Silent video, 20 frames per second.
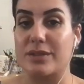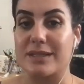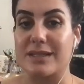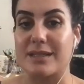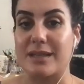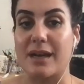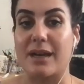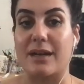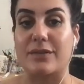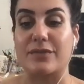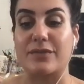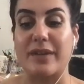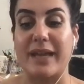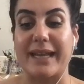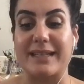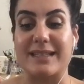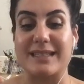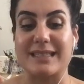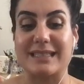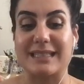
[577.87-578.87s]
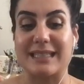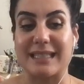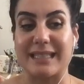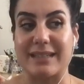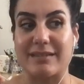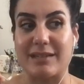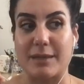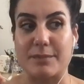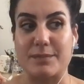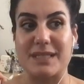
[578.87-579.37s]
stuff and
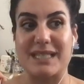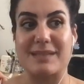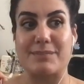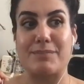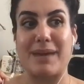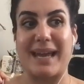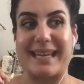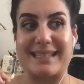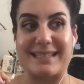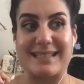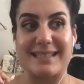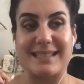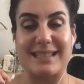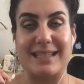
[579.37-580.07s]
clear up space,